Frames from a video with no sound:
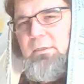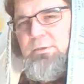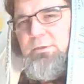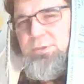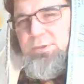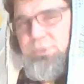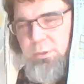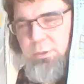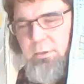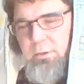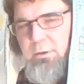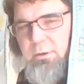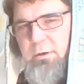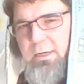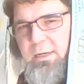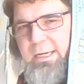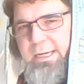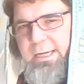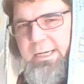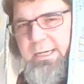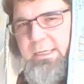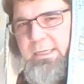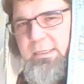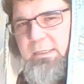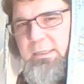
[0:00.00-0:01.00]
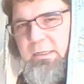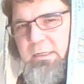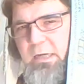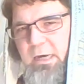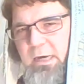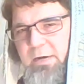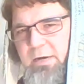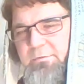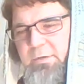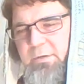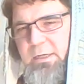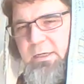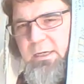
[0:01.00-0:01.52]
joy
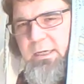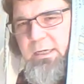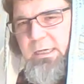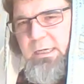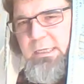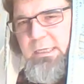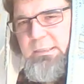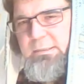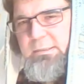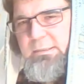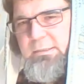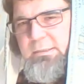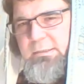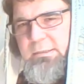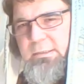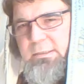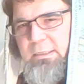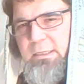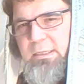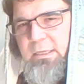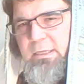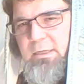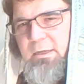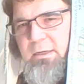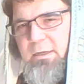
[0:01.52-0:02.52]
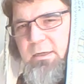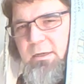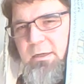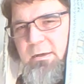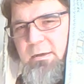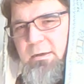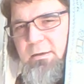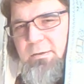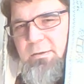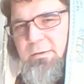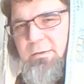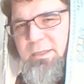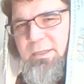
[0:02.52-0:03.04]
of God.
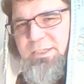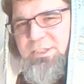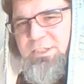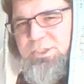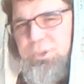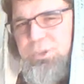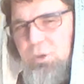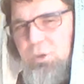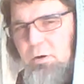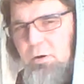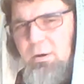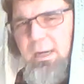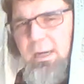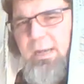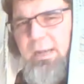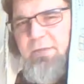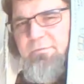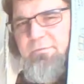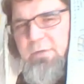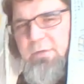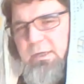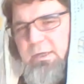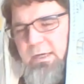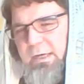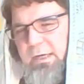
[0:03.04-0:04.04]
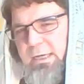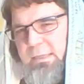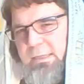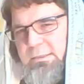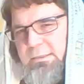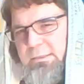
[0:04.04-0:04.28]
The joy of God.